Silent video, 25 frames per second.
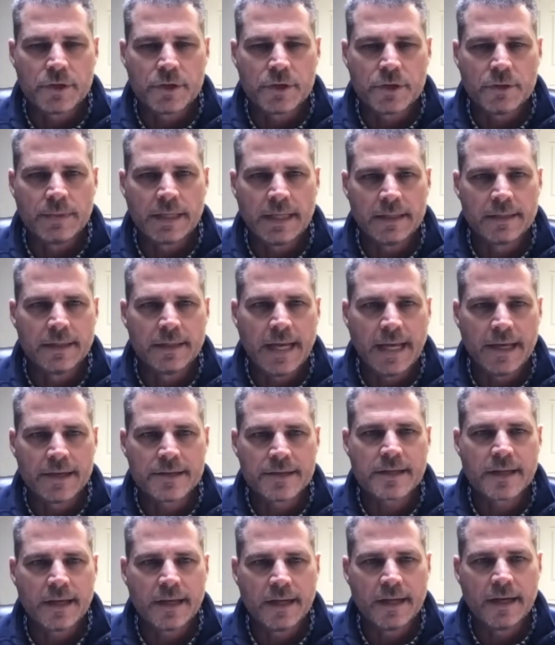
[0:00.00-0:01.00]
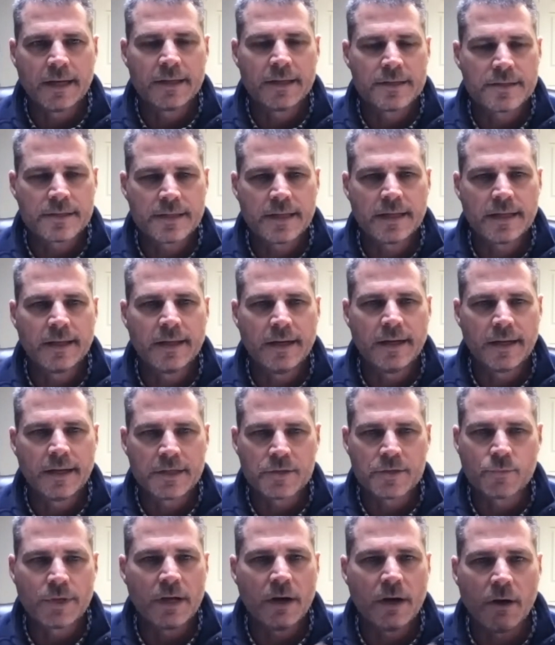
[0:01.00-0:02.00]
begin to ask God and see God,
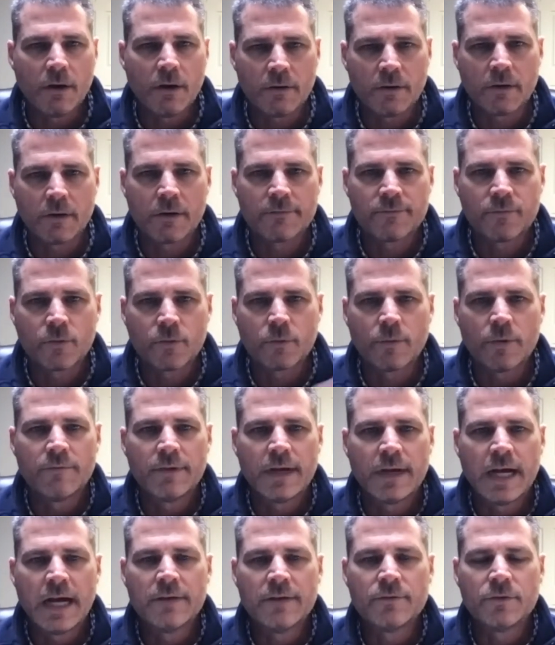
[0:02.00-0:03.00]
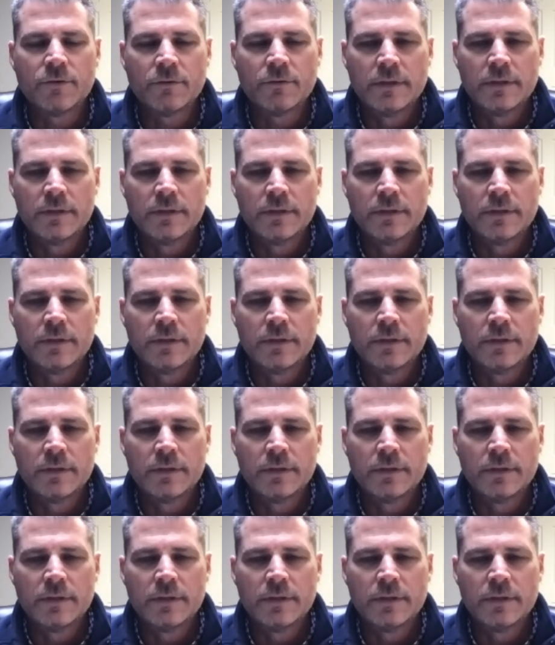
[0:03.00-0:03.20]
as we all are, for revival.